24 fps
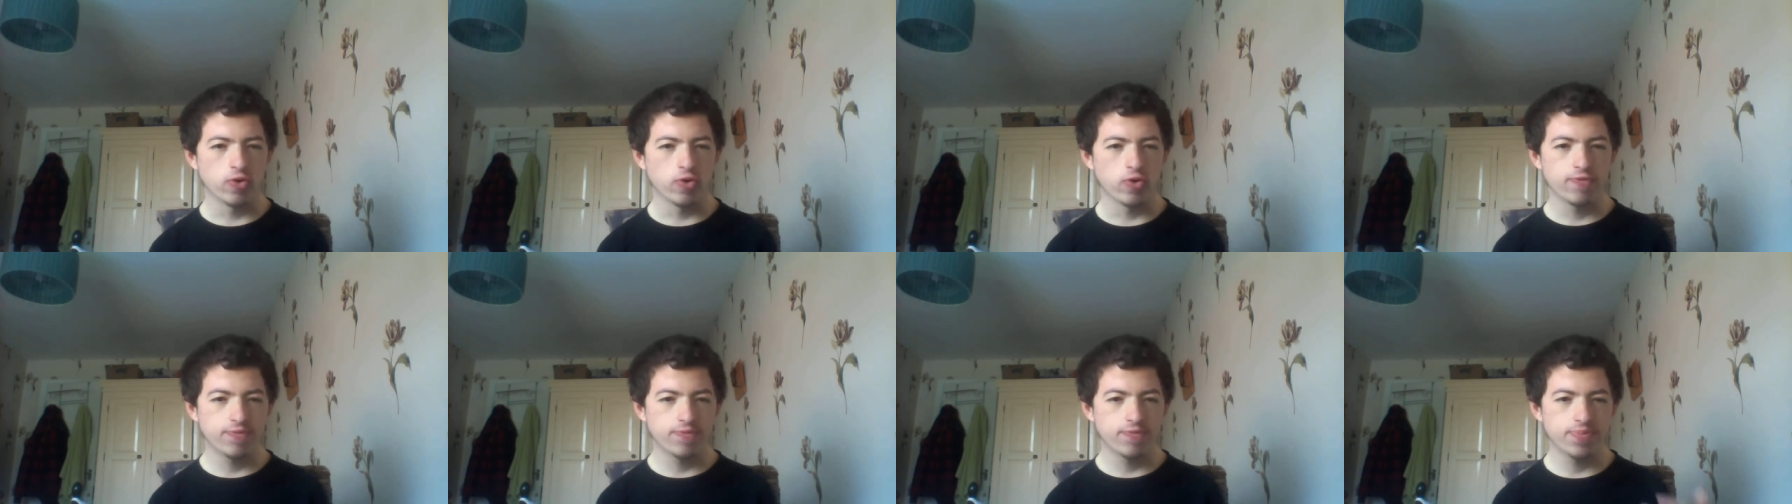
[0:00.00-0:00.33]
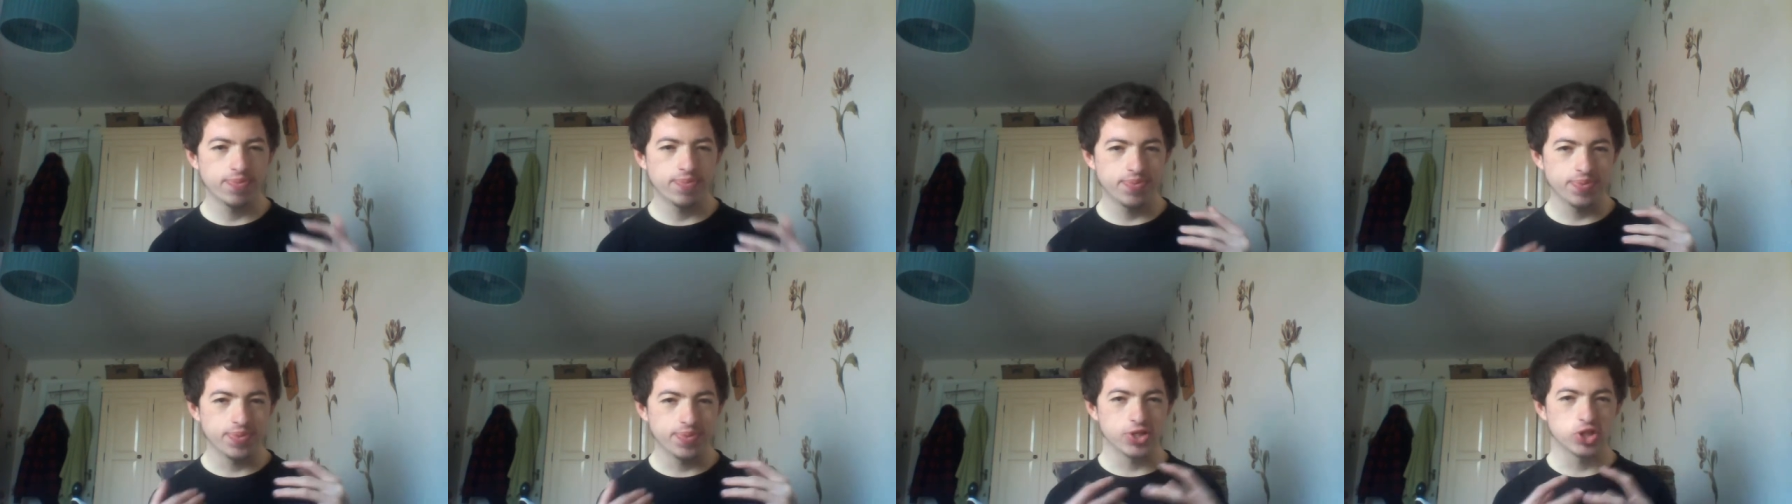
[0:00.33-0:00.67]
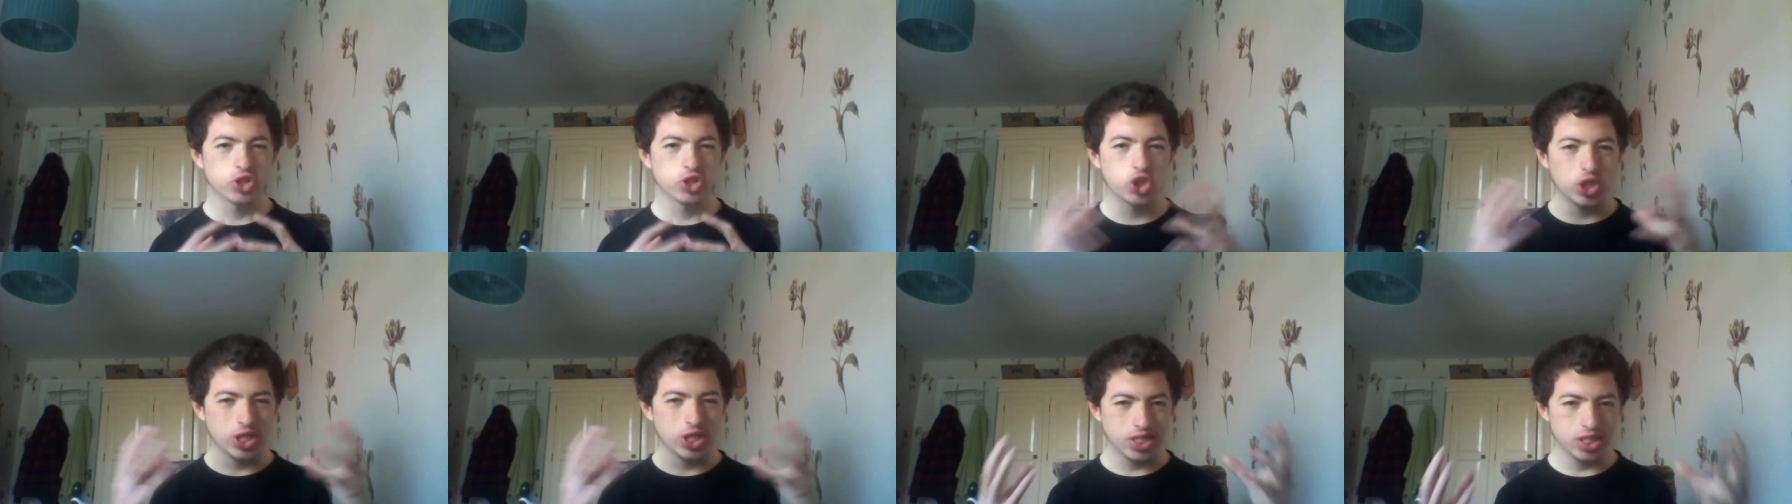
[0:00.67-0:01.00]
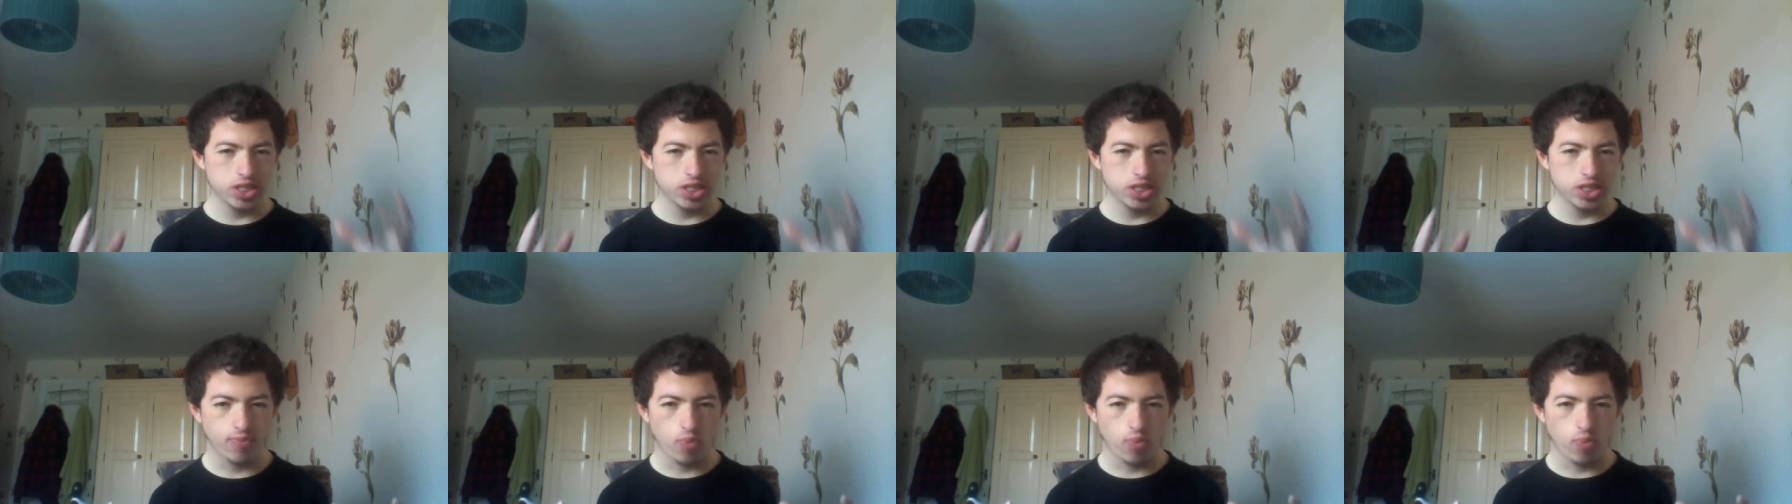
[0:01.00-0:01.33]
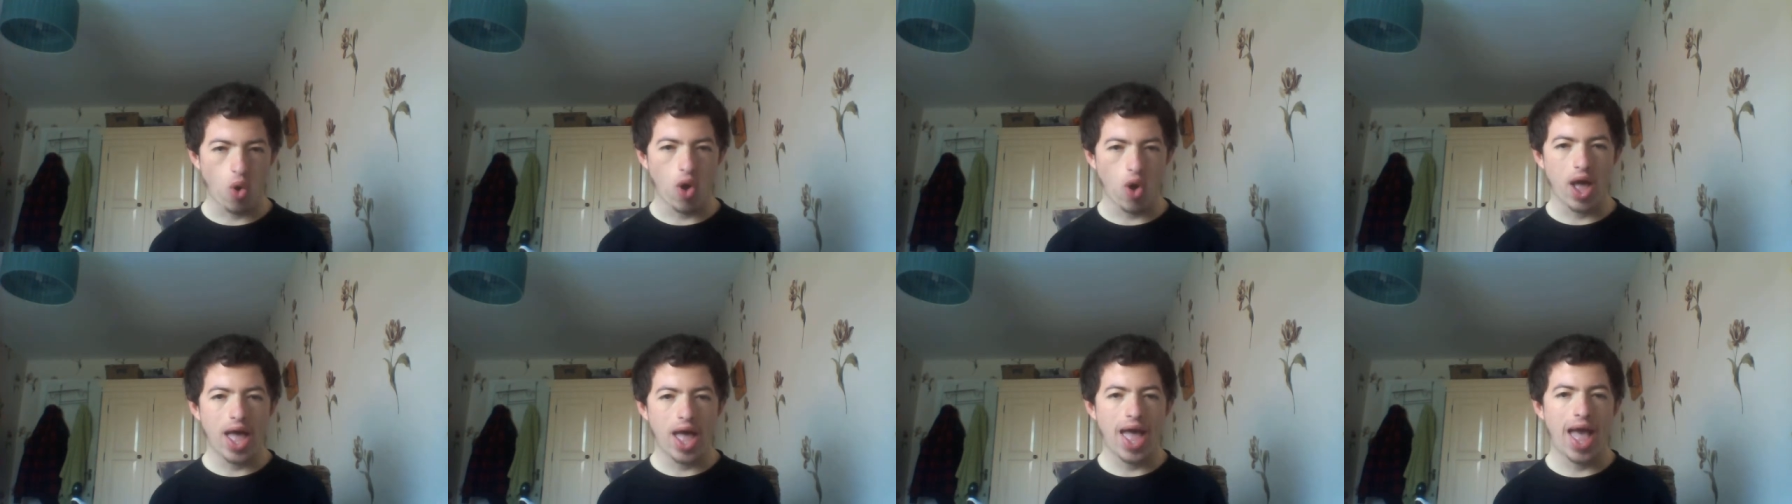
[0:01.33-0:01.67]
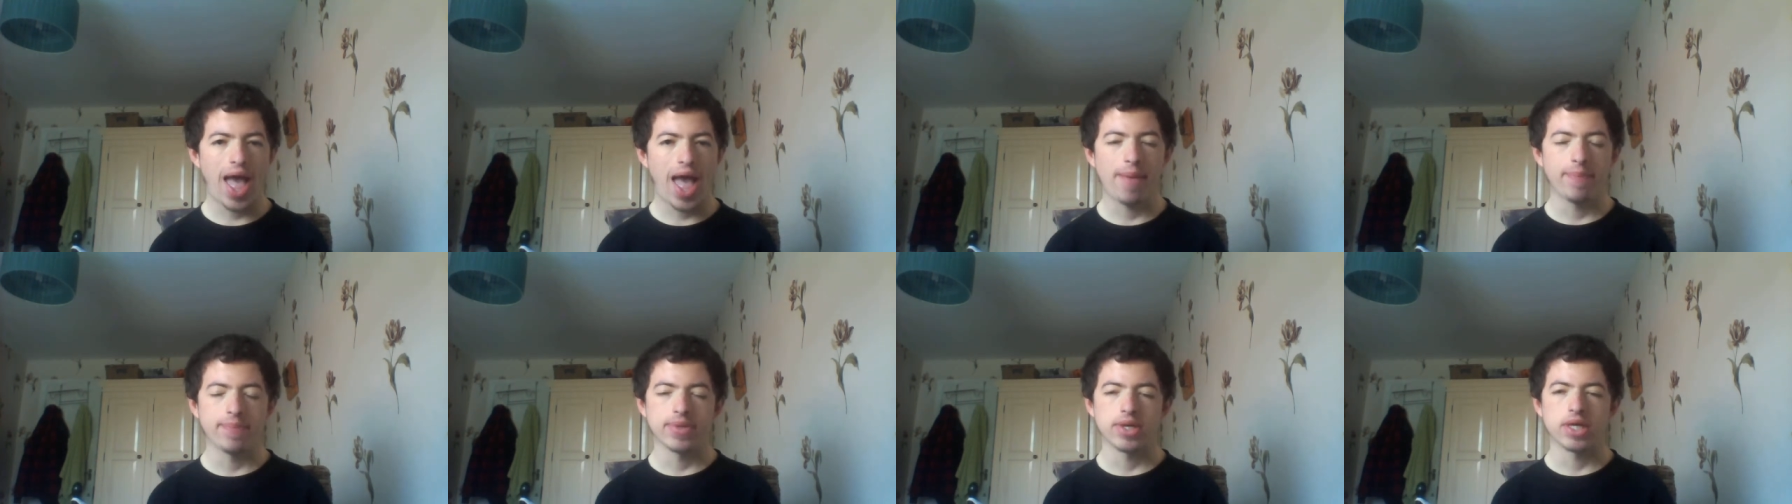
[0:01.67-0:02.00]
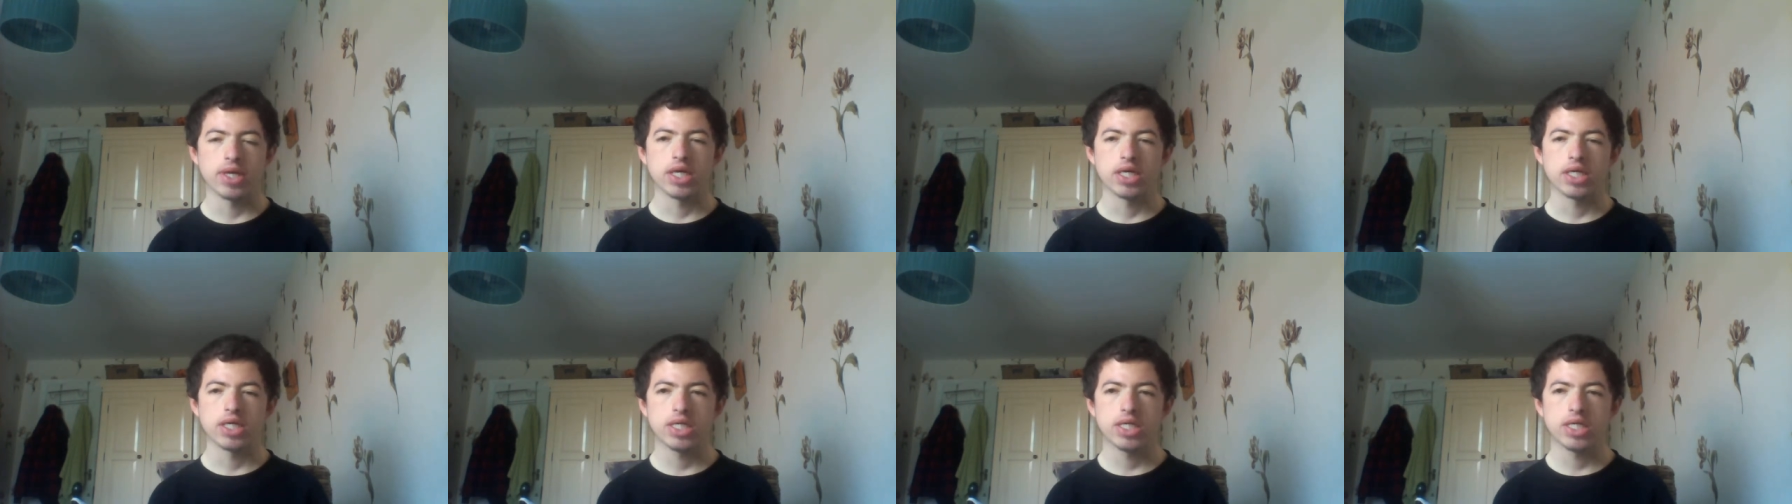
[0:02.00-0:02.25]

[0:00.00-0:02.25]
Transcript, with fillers: of the gist of what happened